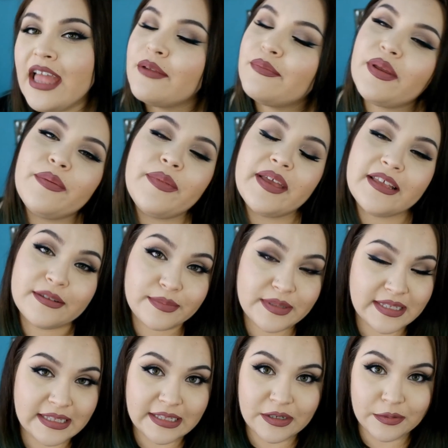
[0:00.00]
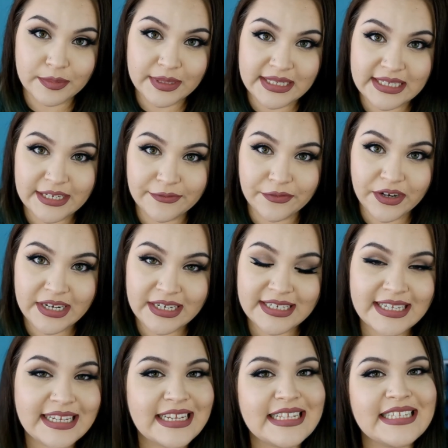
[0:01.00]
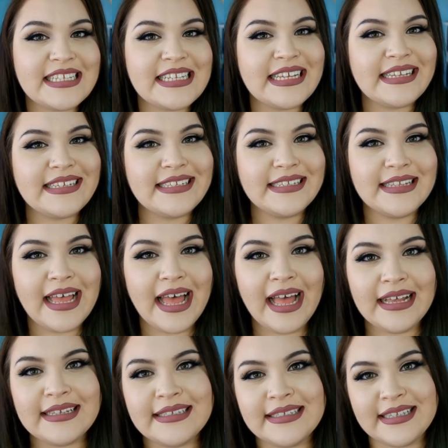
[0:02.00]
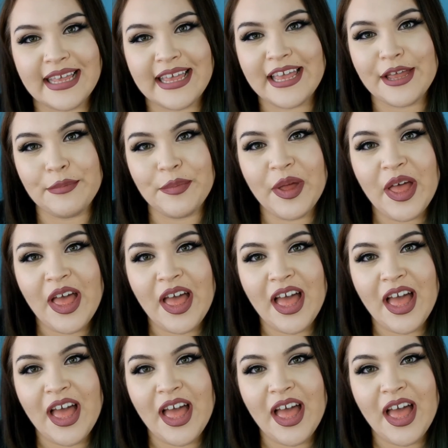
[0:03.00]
My makeup's a little bit different. It is the exact same